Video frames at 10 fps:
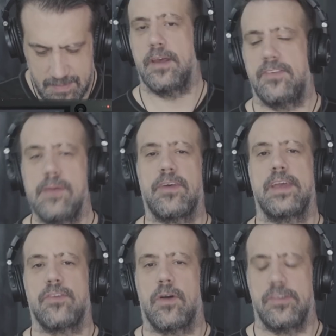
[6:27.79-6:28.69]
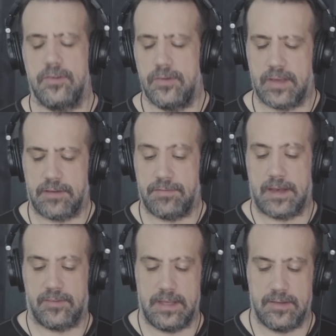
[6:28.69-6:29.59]
It seems like as long as you're using
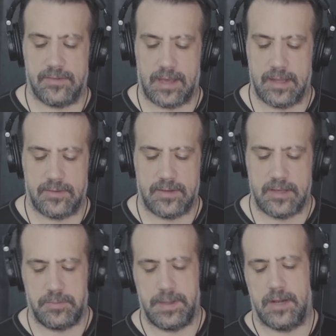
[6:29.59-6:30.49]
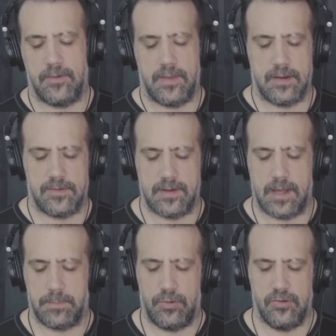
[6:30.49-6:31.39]
effects inside stage piano, then it's
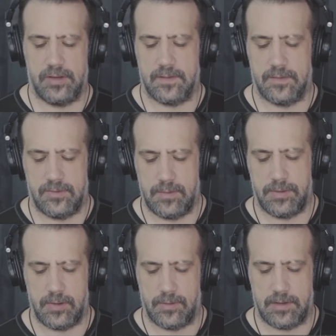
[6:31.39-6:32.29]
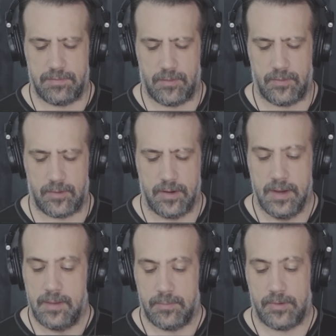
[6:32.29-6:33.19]
not pushing the CPU any further.
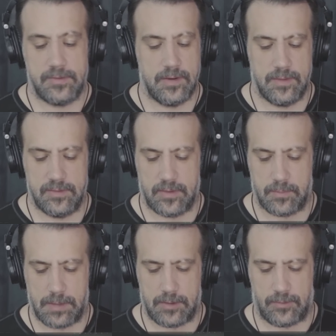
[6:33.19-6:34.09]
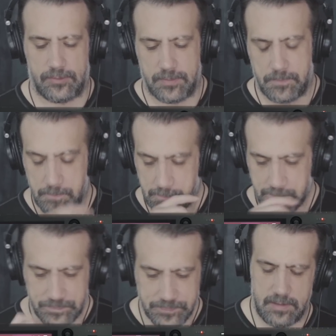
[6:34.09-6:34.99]
But let's hear these other models.
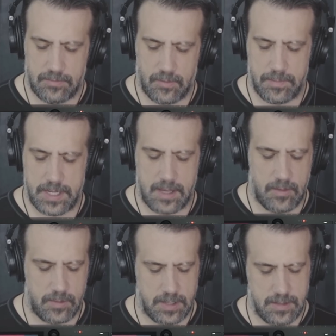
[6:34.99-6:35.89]
Reverb down.